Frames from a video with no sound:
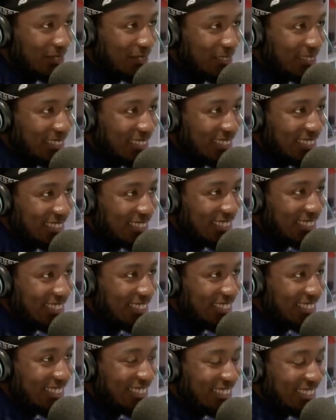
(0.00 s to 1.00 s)

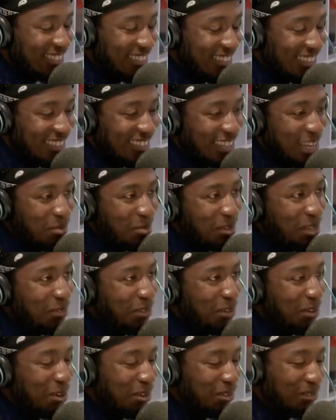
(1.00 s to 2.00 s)
Okay. Yeah, yeah, I play
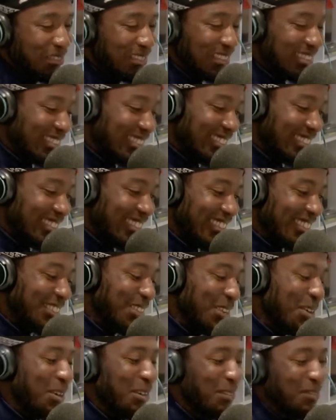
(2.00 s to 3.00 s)
for Cockfosters in it.
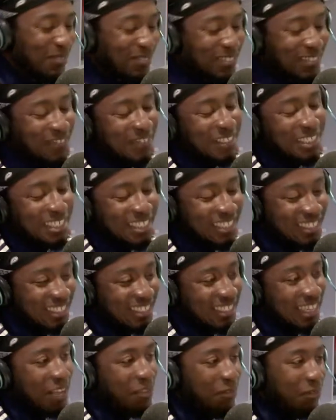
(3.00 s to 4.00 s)
So, just to
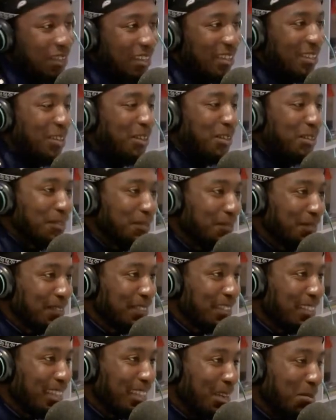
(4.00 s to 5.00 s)
stay fit though.
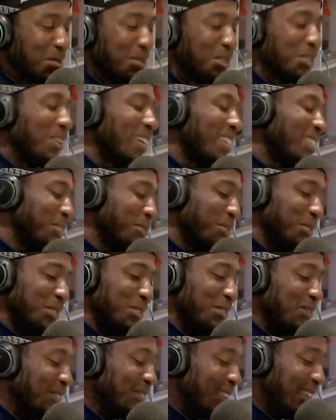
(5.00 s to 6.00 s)
I'm not trying to go no,
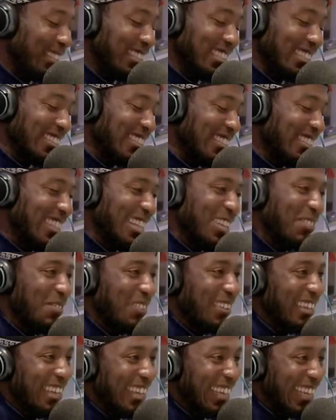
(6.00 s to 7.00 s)
no, far, no, no, no, but,
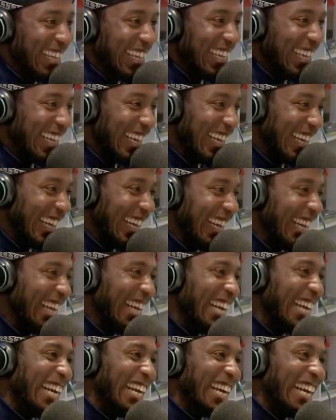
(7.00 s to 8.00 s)
uh, but it's
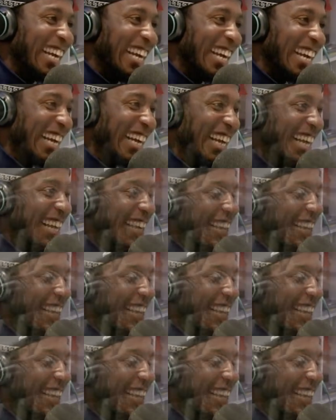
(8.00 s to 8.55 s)
potential as well.